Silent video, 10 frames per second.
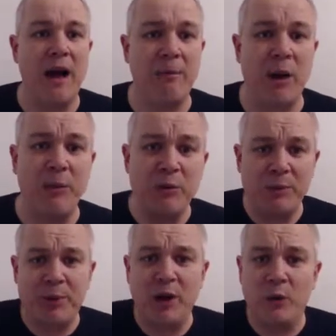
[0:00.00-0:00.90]
Um, I mean,
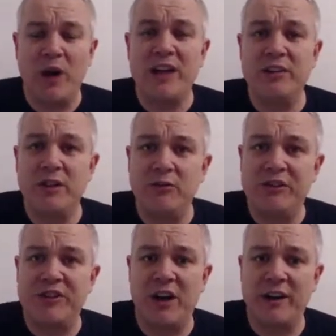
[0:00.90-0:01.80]
we put away
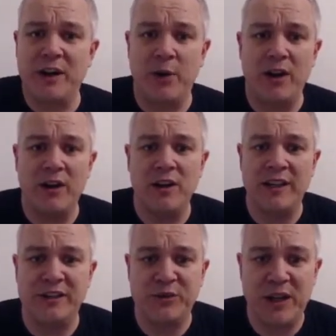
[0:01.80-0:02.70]
Rosario
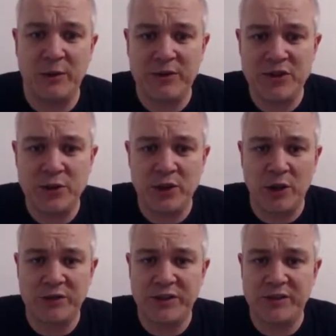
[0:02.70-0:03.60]
early as well with two
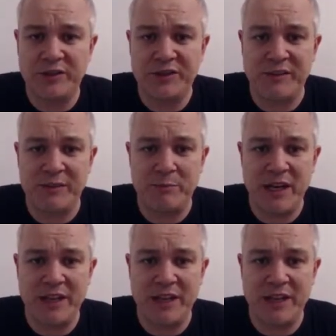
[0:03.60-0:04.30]
goals in seven